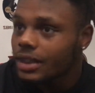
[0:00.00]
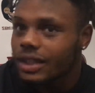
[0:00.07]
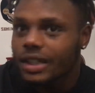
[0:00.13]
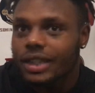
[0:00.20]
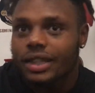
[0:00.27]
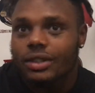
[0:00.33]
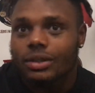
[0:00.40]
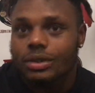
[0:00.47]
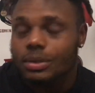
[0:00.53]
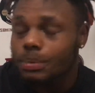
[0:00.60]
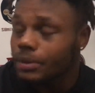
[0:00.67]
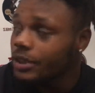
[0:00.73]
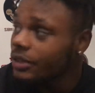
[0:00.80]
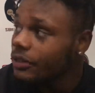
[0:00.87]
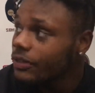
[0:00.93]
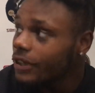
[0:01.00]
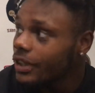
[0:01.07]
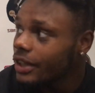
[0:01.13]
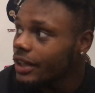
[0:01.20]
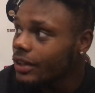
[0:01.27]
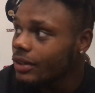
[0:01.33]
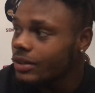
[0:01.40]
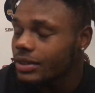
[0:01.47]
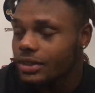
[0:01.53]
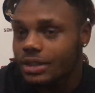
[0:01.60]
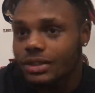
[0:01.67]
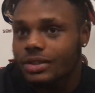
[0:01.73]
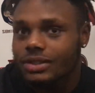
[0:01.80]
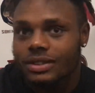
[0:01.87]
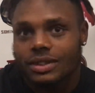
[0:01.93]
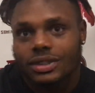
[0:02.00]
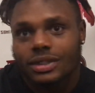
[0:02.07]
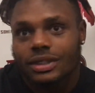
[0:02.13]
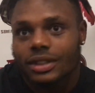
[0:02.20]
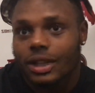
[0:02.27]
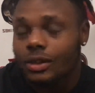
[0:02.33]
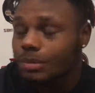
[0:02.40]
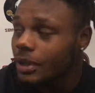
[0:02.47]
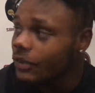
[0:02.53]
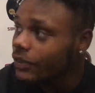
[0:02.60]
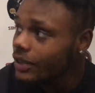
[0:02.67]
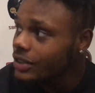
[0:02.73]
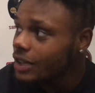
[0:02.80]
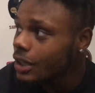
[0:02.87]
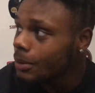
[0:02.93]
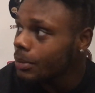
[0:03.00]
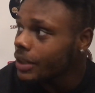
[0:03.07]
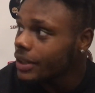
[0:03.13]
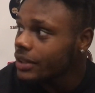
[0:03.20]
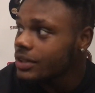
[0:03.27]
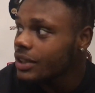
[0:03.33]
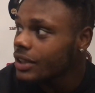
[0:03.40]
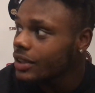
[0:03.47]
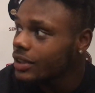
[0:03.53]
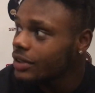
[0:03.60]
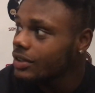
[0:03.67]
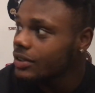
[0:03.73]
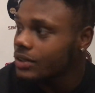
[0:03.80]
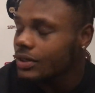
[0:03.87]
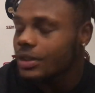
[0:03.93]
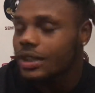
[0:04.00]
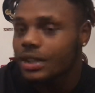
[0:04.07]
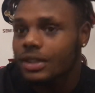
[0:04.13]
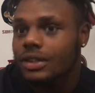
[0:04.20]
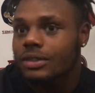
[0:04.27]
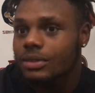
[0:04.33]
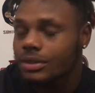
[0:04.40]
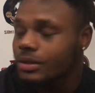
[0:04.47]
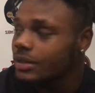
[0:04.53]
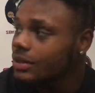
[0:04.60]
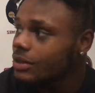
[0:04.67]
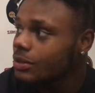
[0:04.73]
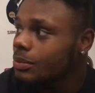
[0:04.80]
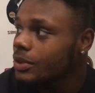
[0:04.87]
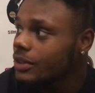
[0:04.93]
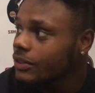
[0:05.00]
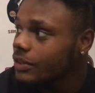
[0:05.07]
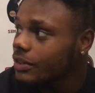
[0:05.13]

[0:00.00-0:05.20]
Yeah, it was pretty fun. That was my first time playing Syracuse, so yeah, it was pretty